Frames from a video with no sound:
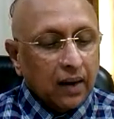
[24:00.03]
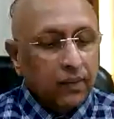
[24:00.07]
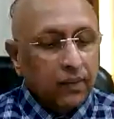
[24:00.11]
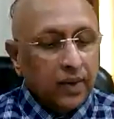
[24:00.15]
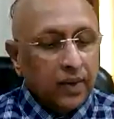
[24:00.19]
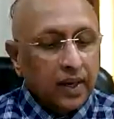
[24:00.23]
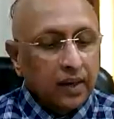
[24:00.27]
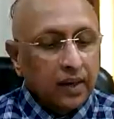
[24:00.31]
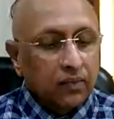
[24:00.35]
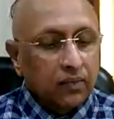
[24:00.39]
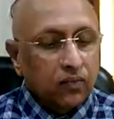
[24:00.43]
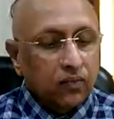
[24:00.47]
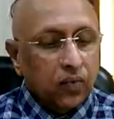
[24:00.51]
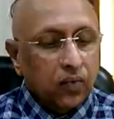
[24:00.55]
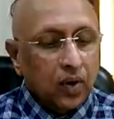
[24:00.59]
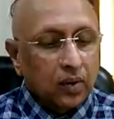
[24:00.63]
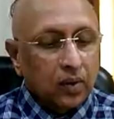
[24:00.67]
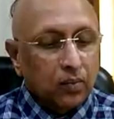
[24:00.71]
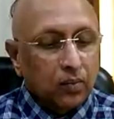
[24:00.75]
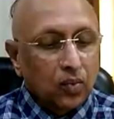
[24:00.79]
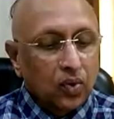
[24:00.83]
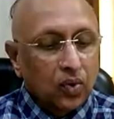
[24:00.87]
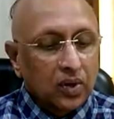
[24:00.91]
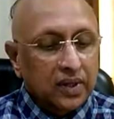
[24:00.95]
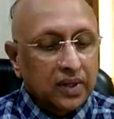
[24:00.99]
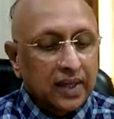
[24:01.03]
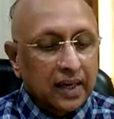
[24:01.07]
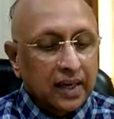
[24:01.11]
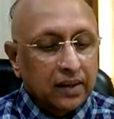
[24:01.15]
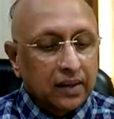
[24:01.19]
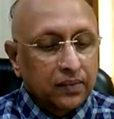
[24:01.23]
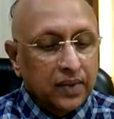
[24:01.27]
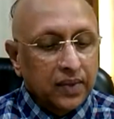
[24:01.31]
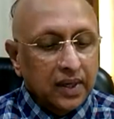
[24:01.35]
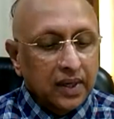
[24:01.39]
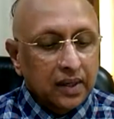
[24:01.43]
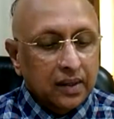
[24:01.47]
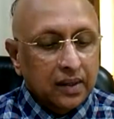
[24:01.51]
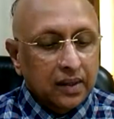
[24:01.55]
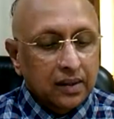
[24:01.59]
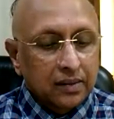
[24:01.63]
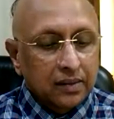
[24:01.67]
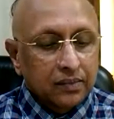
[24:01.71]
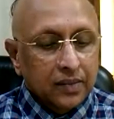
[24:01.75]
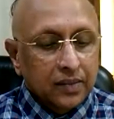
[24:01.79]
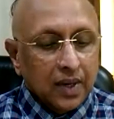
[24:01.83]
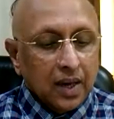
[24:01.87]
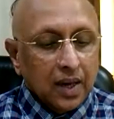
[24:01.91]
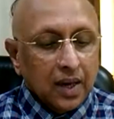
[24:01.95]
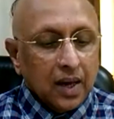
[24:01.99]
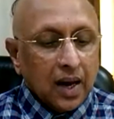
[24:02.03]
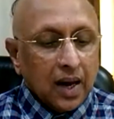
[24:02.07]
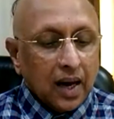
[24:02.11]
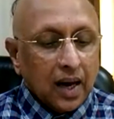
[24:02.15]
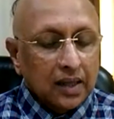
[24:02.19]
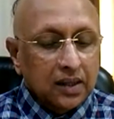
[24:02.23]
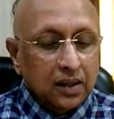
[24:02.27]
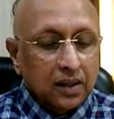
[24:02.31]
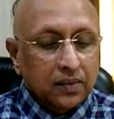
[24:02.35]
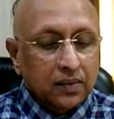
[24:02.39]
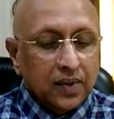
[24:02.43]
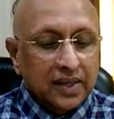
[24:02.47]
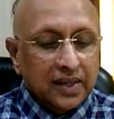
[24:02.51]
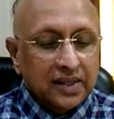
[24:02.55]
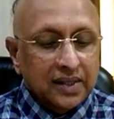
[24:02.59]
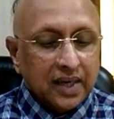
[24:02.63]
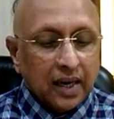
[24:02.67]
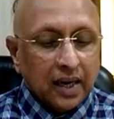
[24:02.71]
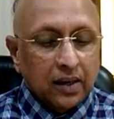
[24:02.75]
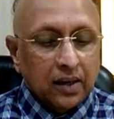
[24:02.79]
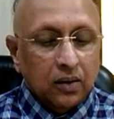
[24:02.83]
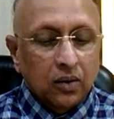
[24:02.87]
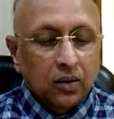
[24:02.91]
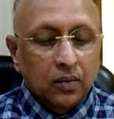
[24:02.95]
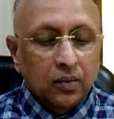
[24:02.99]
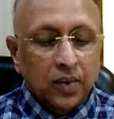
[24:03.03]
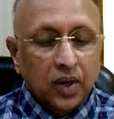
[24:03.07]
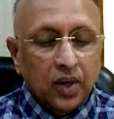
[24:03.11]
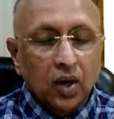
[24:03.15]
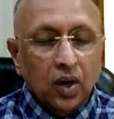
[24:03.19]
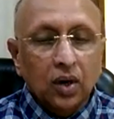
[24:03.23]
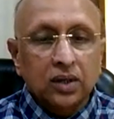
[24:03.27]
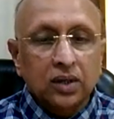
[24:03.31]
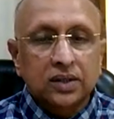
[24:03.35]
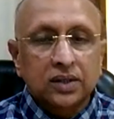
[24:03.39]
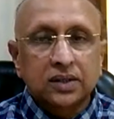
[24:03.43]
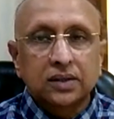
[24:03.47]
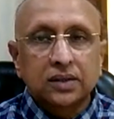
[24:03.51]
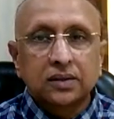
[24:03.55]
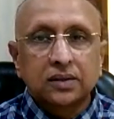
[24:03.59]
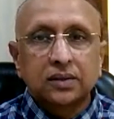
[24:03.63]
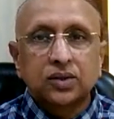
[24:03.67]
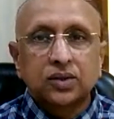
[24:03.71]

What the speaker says: away for more than a week. Otherwise, I will be lost.